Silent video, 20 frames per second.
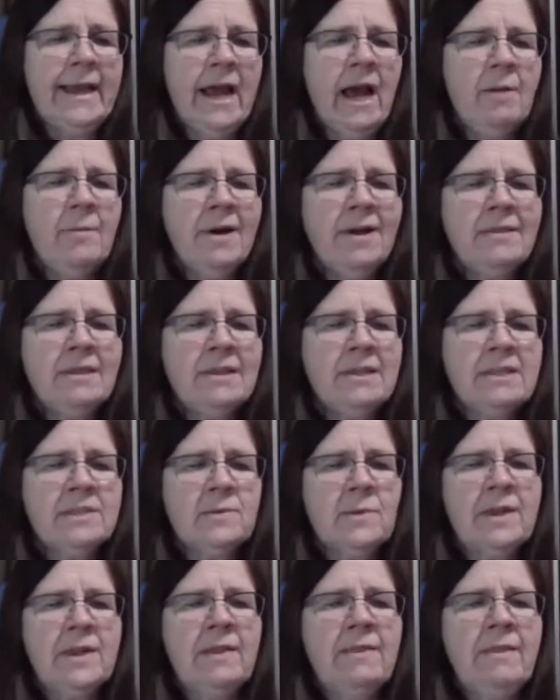like, how about
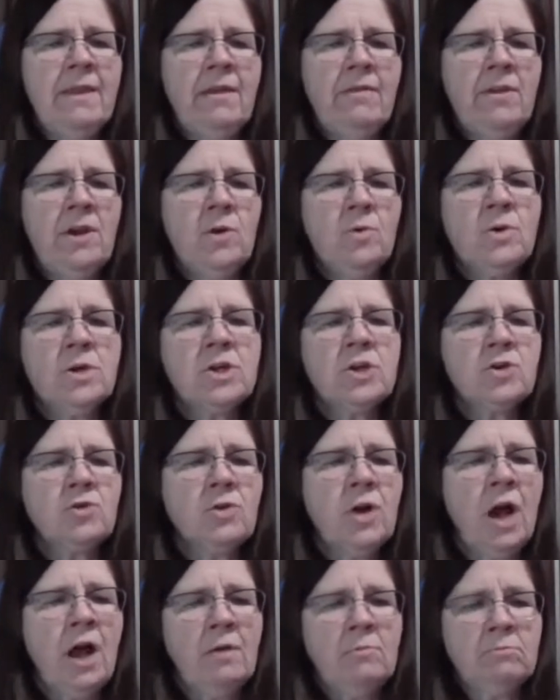this one? And then there were
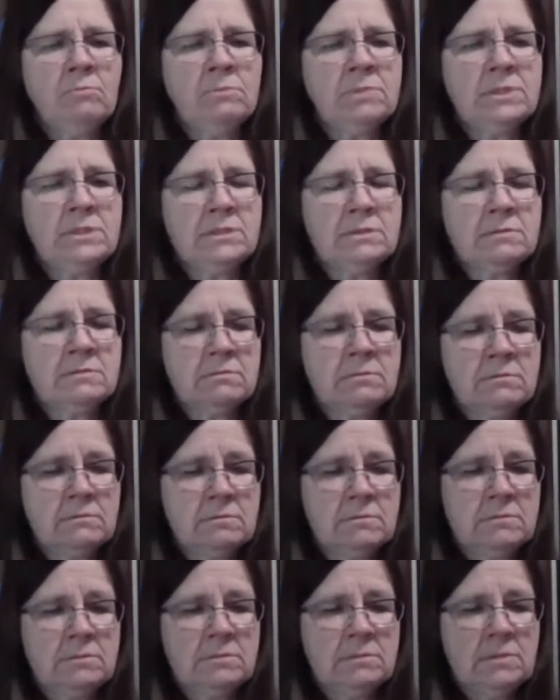crumbs.
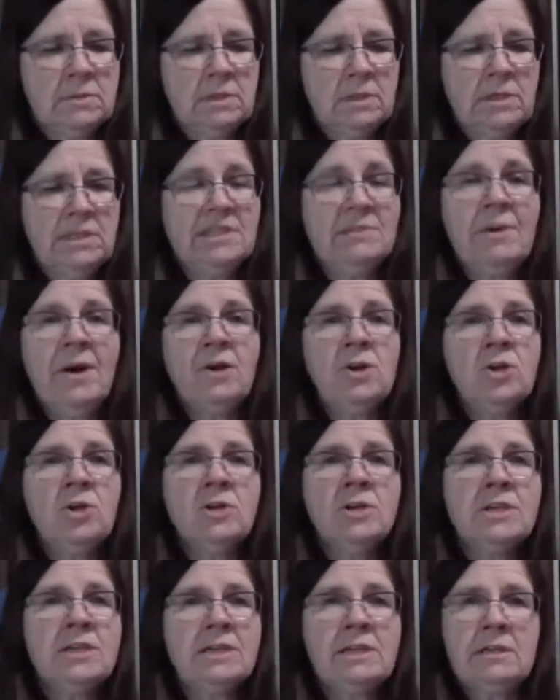It's about
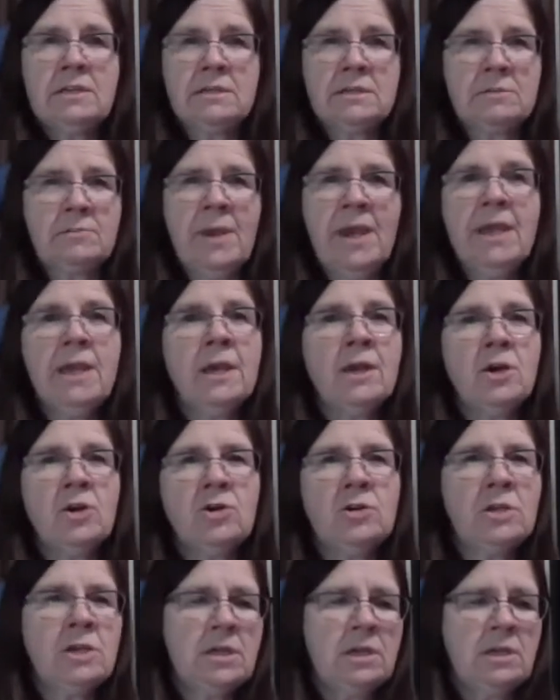cookies, making
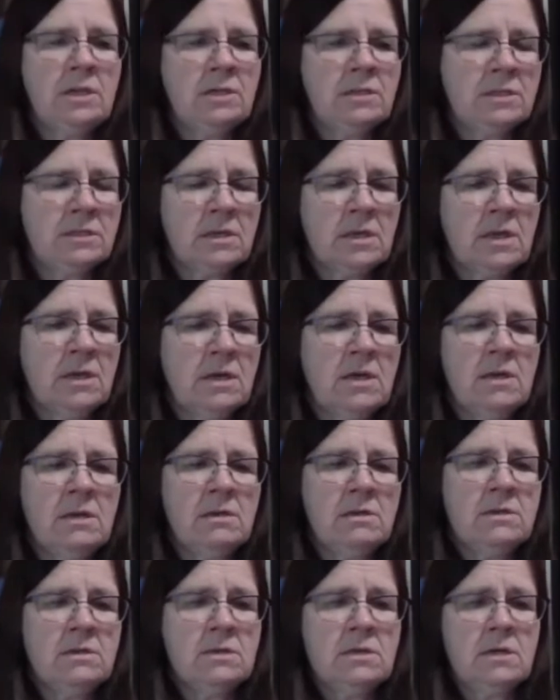cookies,
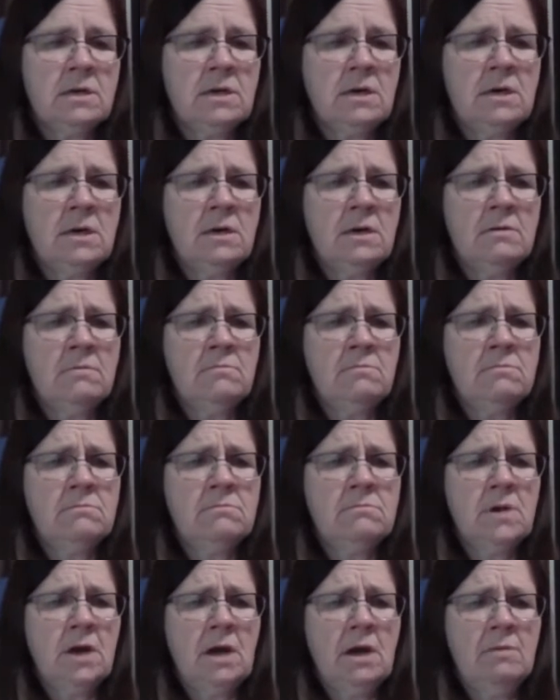and
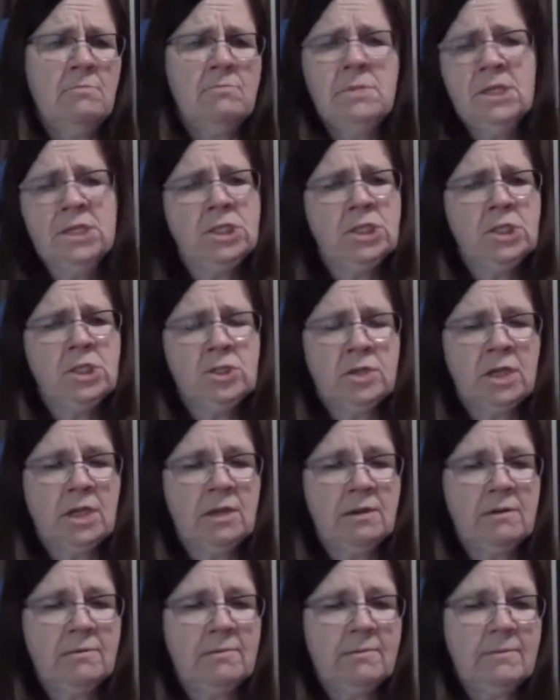a
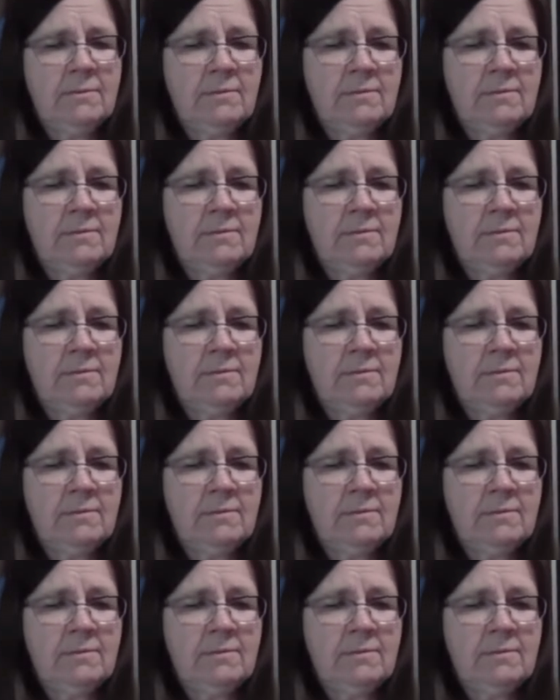mystery.